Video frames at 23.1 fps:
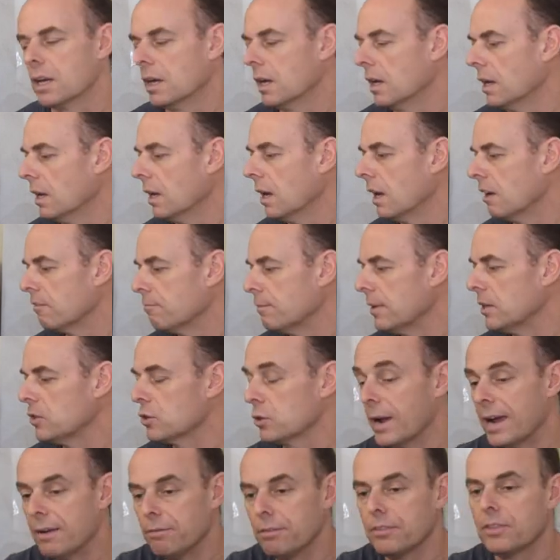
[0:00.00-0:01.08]
Uh, I've made
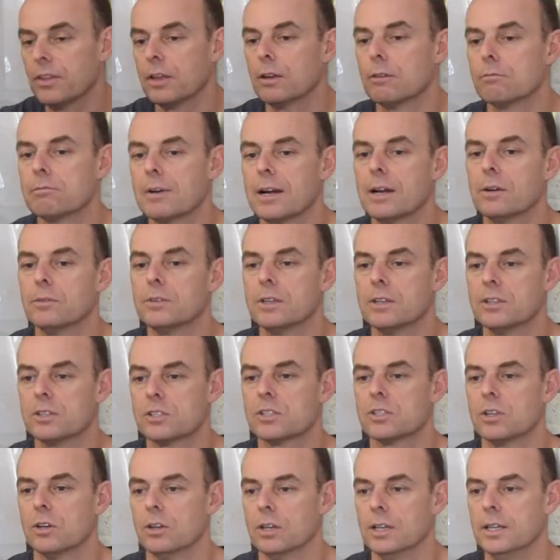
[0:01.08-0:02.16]
sure everything around it is
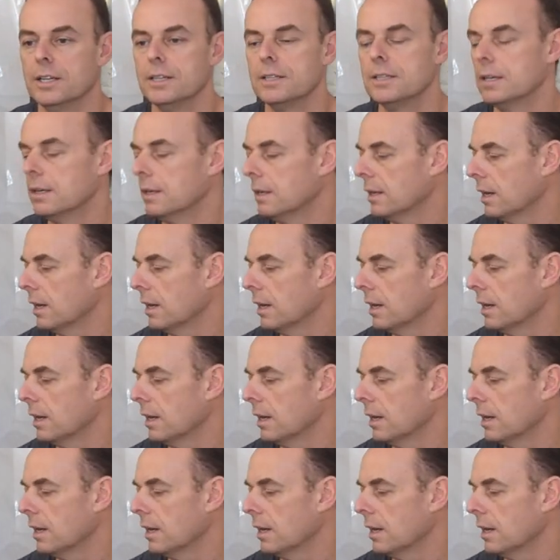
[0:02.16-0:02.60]
solid.